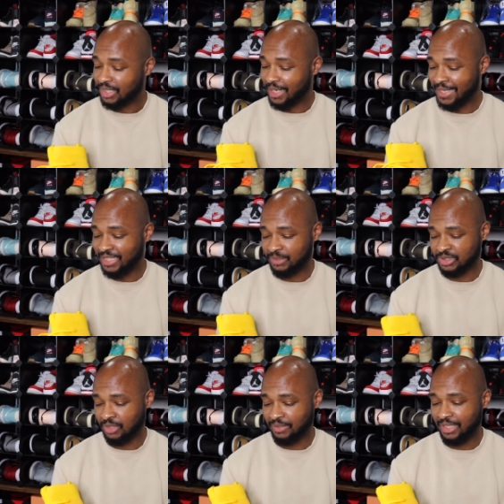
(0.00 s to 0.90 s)
I can't see
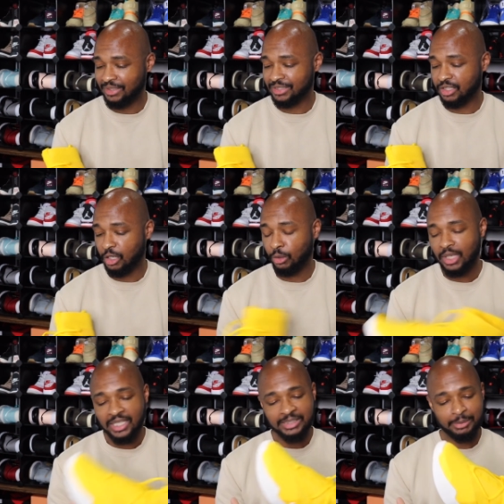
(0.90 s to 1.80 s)
myself letting these go
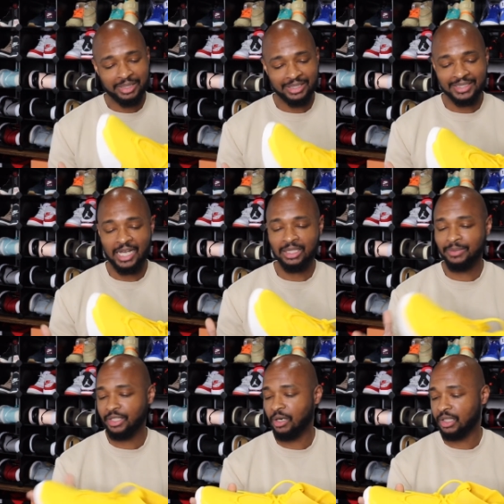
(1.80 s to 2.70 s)
simply because of how
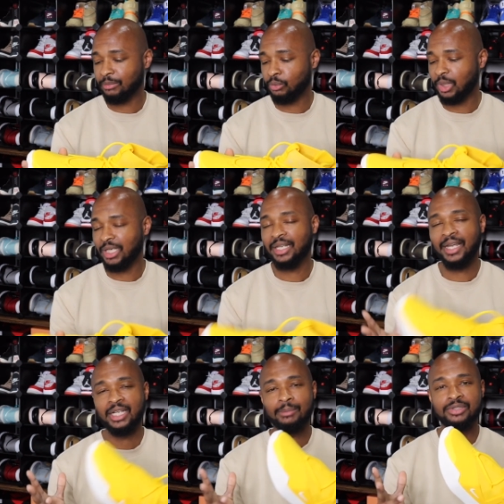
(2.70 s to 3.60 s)
limited they are, number one.
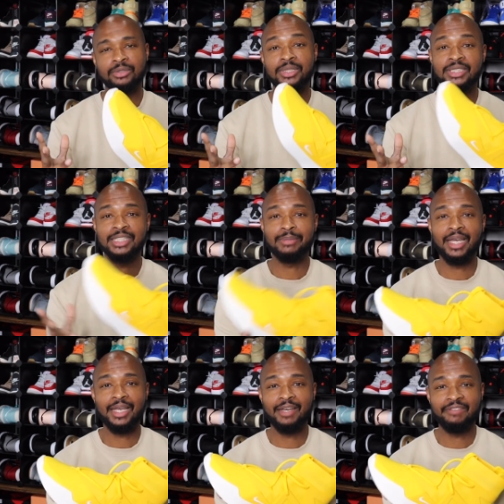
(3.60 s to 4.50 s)
And number two, this is
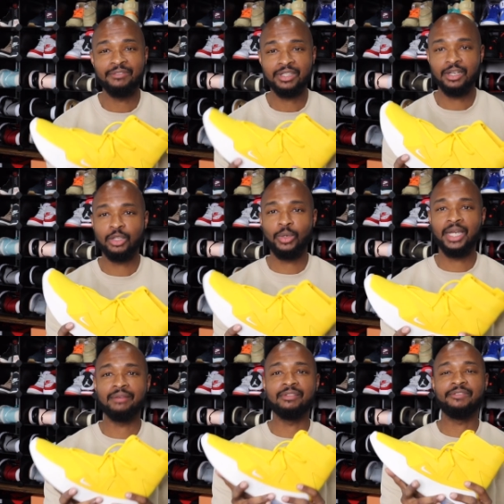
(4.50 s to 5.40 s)
my favorite
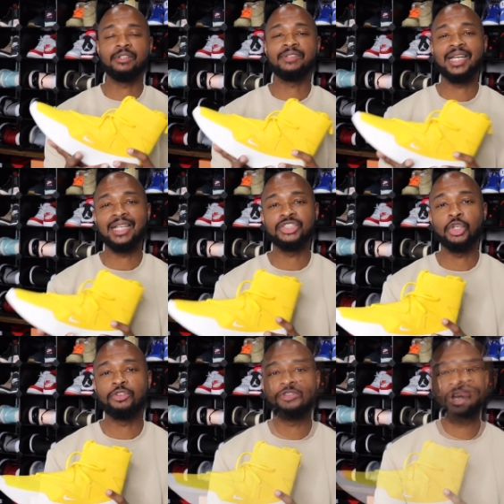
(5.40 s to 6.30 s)
colorway of the Fear of God
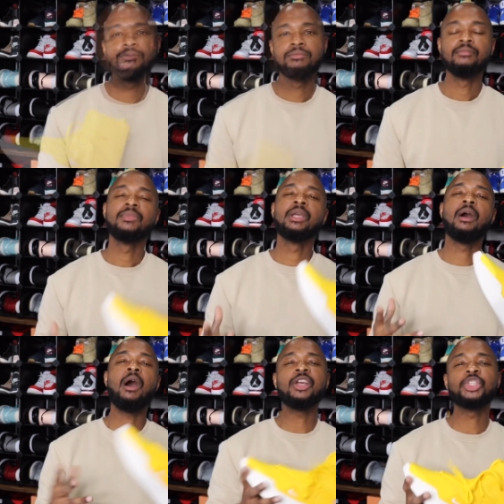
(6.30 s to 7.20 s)
so far.
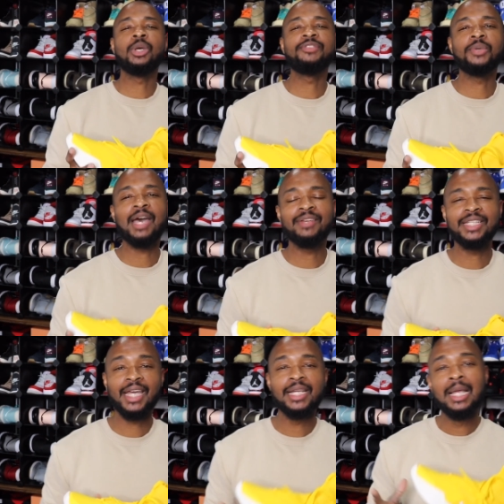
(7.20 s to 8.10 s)
Also, if you haven't
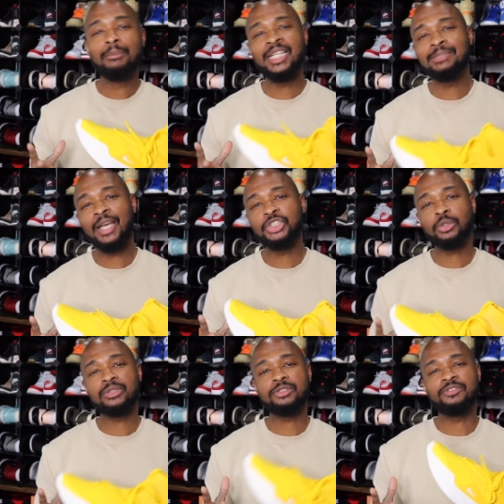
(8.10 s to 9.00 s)
yet, please make
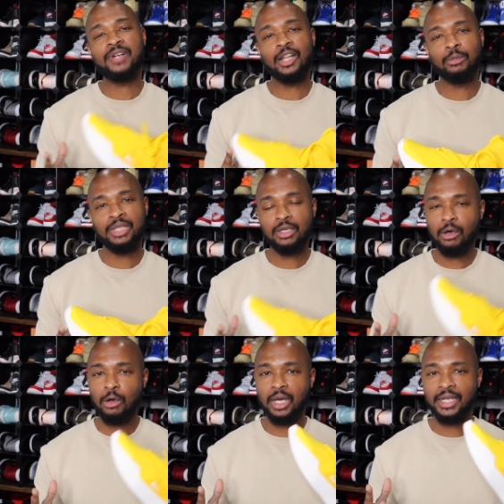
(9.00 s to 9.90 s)
sure to follow me
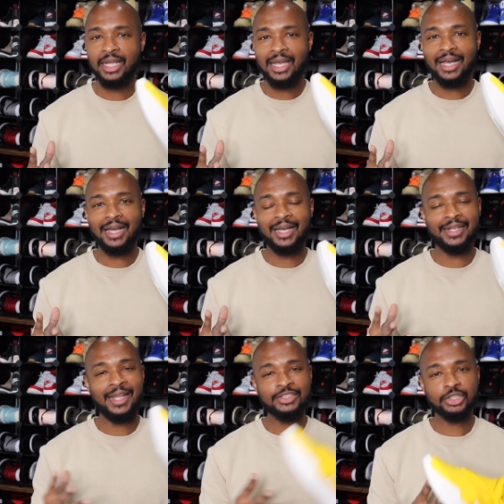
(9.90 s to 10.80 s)
on
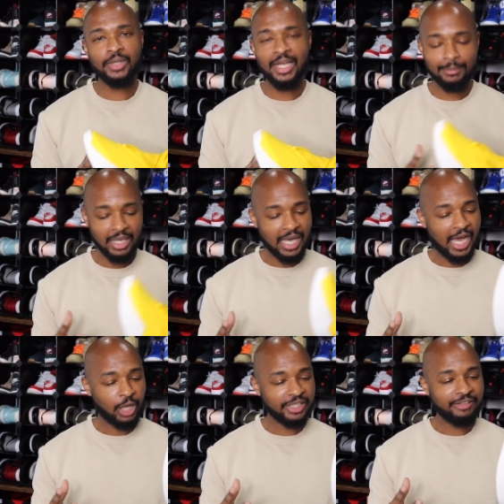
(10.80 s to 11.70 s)
Instagram.
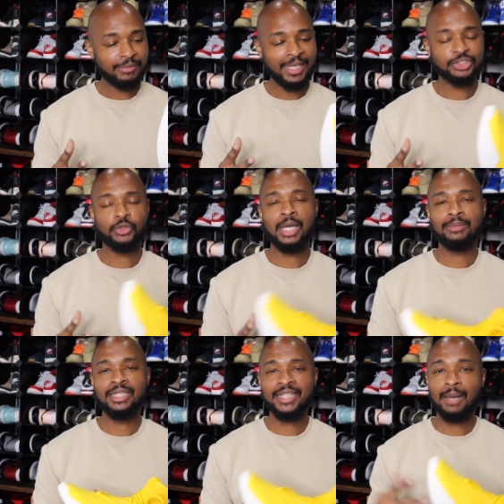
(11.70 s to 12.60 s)
I'll leave my Instagram
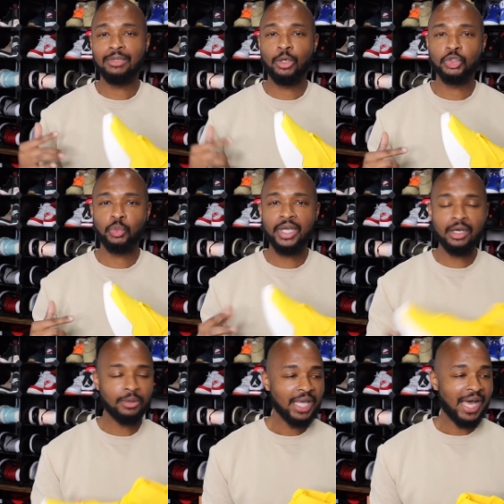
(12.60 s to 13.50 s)
link down below as
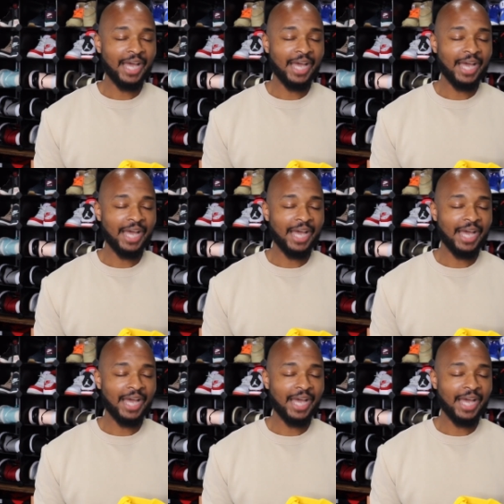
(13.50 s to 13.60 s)
well.